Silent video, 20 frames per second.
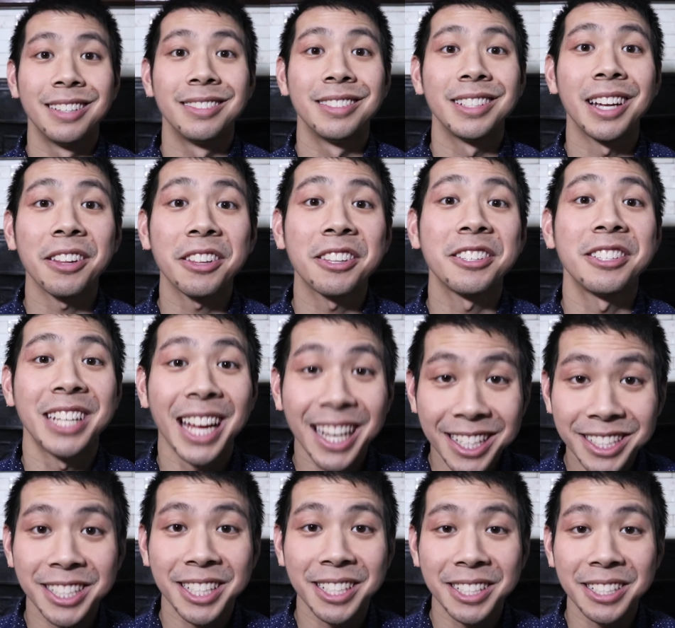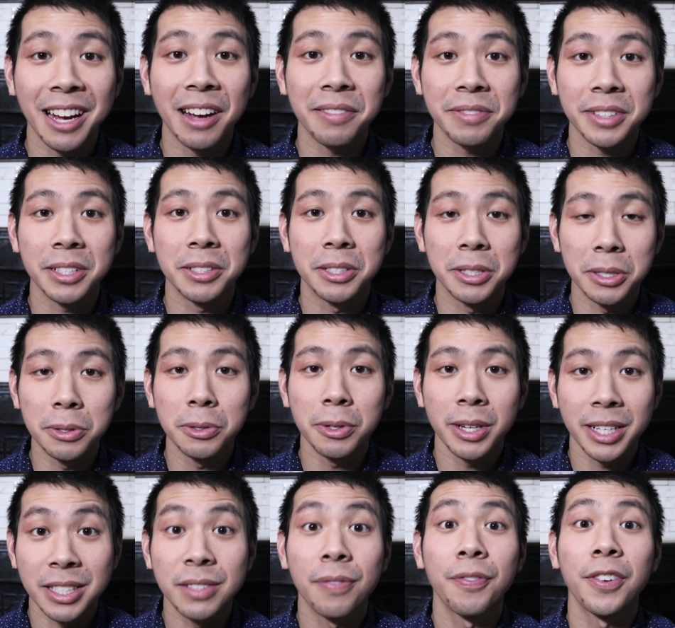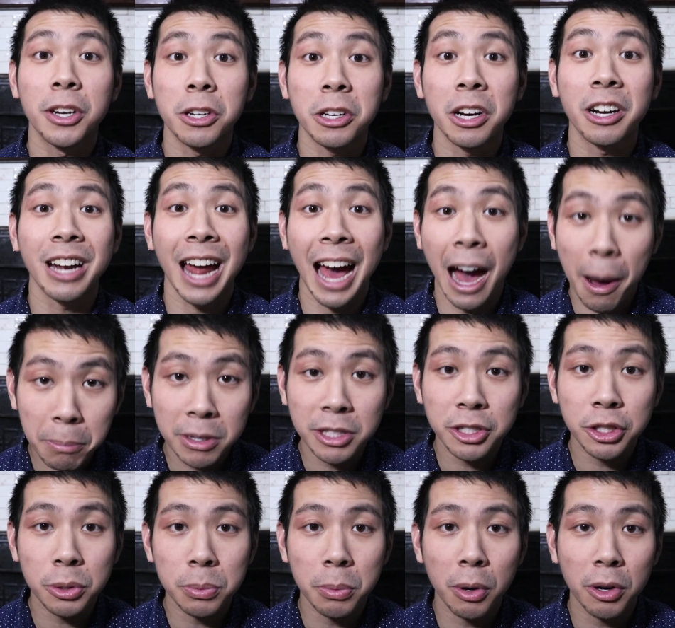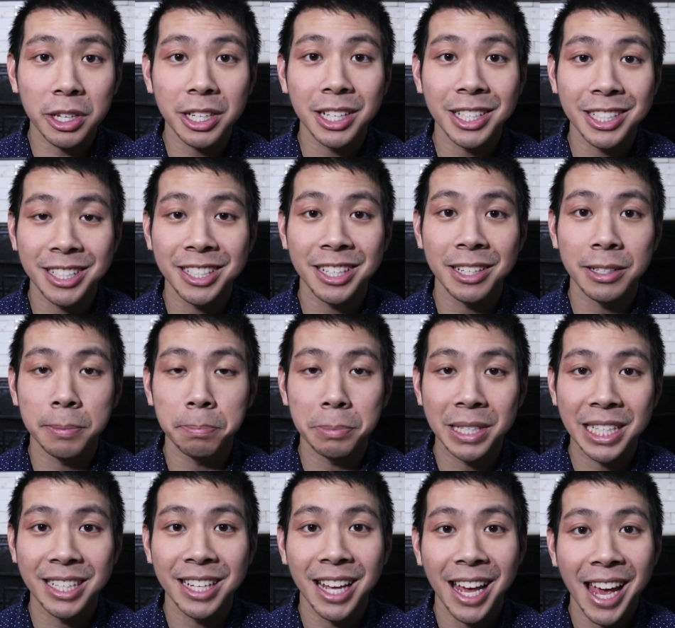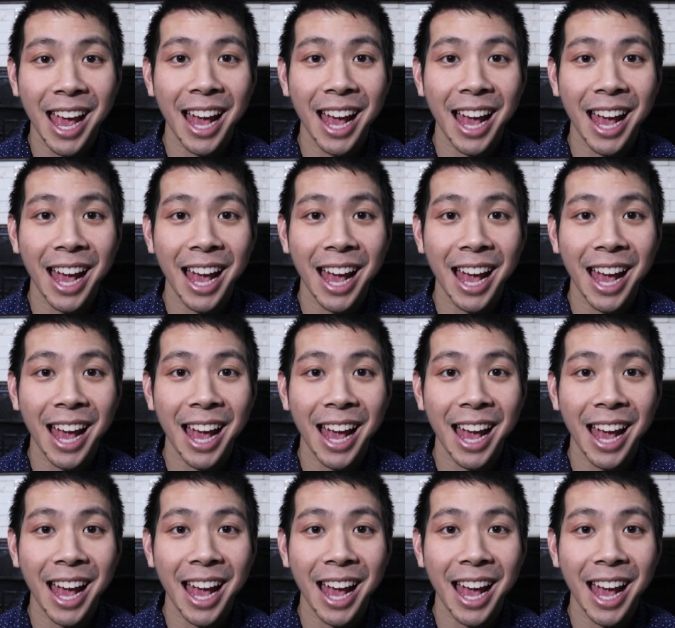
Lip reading: Now the next thing you have to do is figure out how much your mortgage is going to be